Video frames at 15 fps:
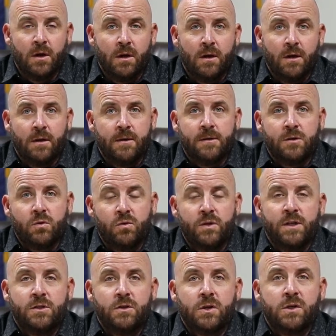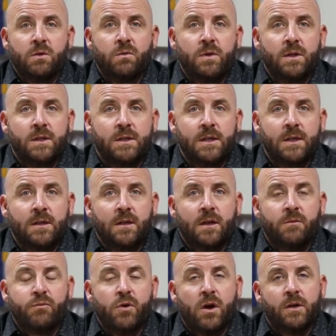The school districts are releasing a lot
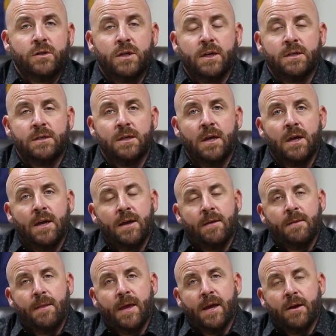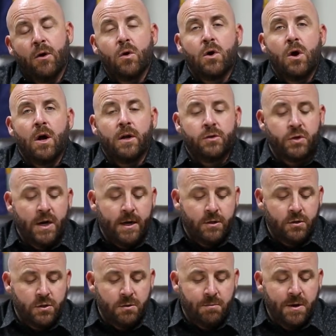of projects that our
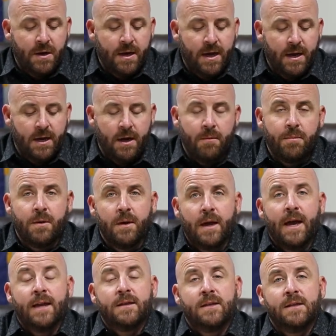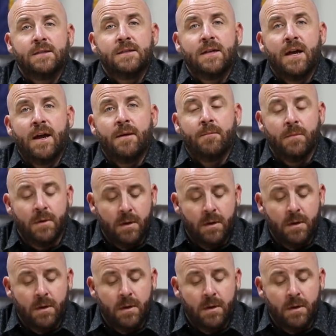contractors are picking up at this time.